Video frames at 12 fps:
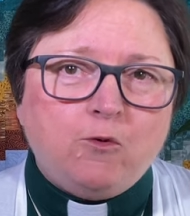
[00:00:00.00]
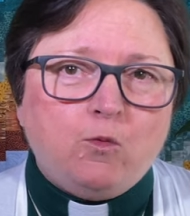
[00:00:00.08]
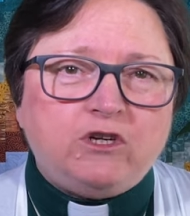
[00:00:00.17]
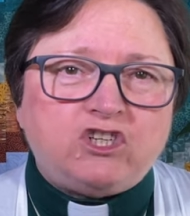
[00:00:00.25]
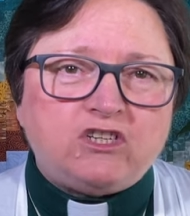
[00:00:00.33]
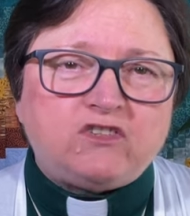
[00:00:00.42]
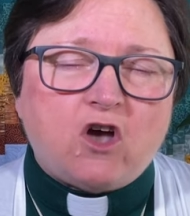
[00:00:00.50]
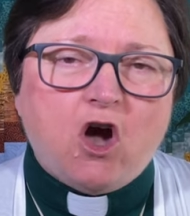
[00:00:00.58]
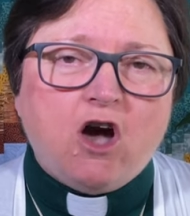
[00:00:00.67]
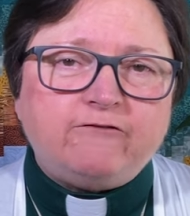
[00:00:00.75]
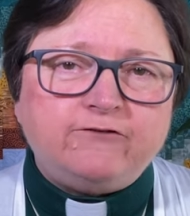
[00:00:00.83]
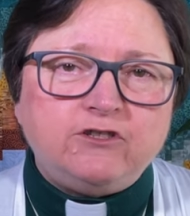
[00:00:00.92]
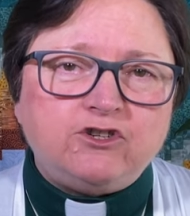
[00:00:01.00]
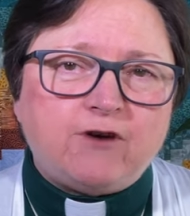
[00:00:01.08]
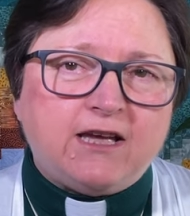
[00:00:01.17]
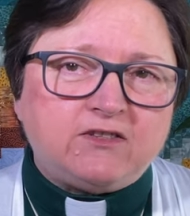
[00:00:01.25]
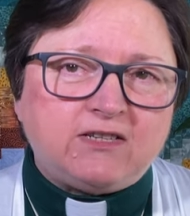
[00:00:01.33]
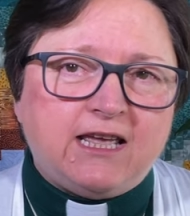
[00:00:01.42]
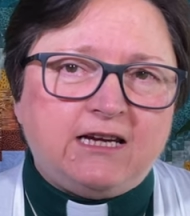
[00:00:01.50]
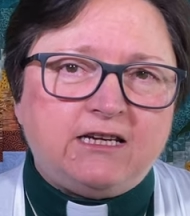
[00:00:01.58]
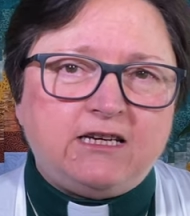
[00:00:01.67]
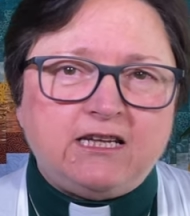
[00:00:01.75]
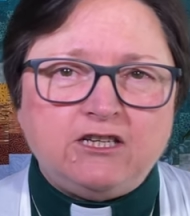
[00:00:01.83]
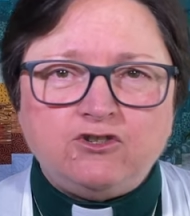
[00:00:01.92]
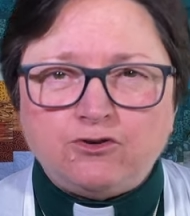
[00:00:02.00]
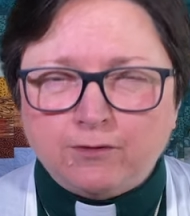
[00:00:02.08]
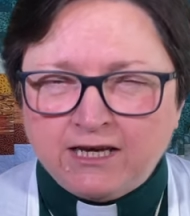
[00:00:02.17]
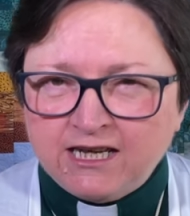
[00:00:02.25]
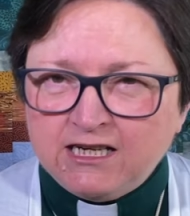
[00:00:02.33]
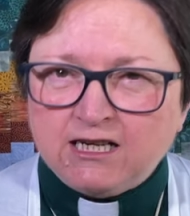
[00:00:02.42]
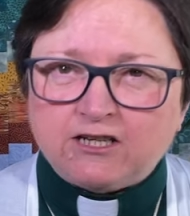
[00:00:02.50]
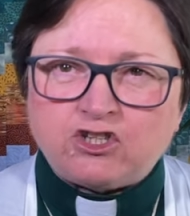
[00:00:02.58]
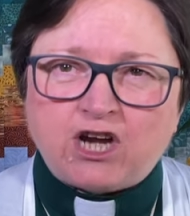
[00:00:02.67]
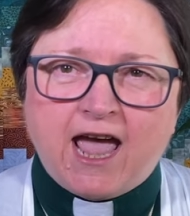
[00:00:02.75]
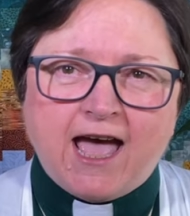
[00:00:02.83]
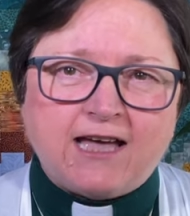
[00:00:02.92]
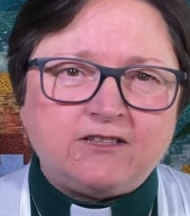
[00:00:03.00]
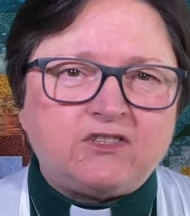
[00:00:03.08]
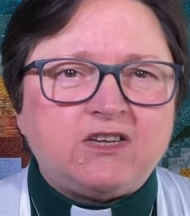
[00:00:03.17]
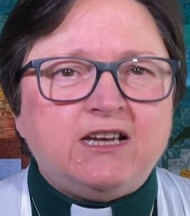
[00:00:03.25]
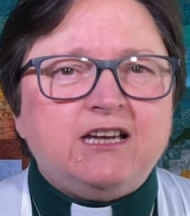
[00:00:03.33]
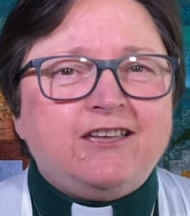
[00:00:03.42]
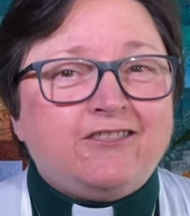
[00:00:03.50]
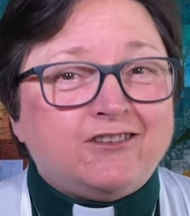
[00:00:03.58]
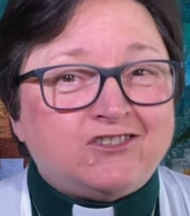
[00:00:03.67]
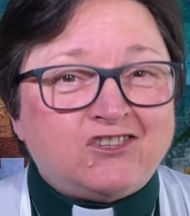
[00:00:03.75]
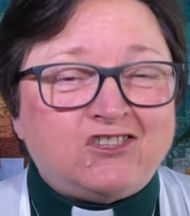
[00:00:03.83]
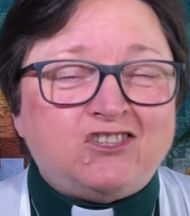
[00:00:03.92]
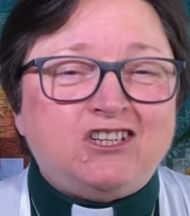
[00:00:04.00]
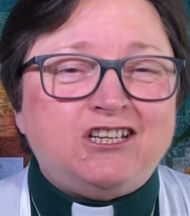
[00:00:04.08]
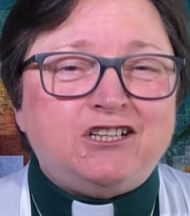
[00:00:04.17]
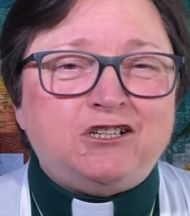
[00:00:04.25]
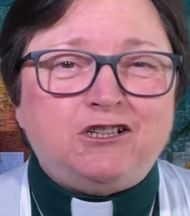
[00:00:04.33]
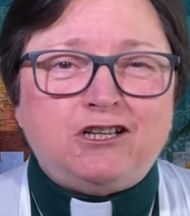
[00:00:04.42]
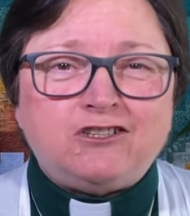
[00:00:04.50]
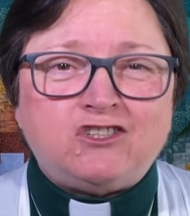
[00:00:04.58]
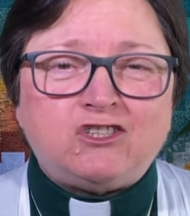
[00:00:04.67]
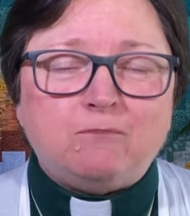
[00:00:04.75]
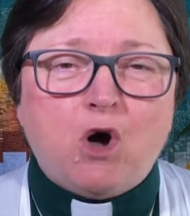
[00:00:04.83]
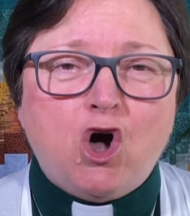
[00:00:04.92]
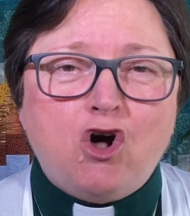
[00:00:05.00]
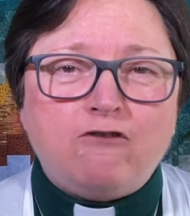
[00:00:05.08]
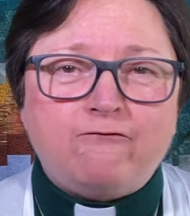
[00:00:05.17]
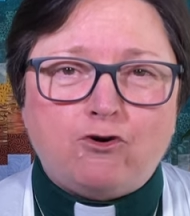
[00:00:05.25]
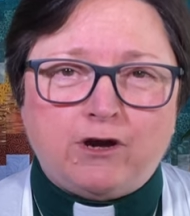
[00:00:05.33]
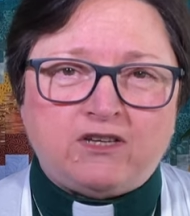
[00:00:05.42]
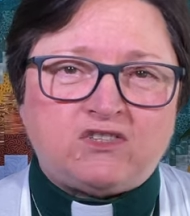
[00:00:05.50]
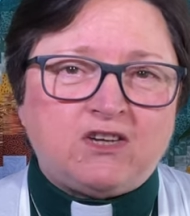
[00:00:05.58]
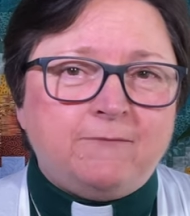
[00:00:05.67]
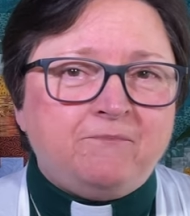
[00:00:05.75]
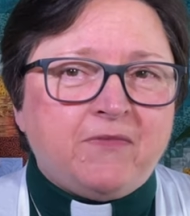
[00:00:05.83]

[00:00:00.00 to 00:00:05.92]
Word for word: which is often translated into English as the still small voice.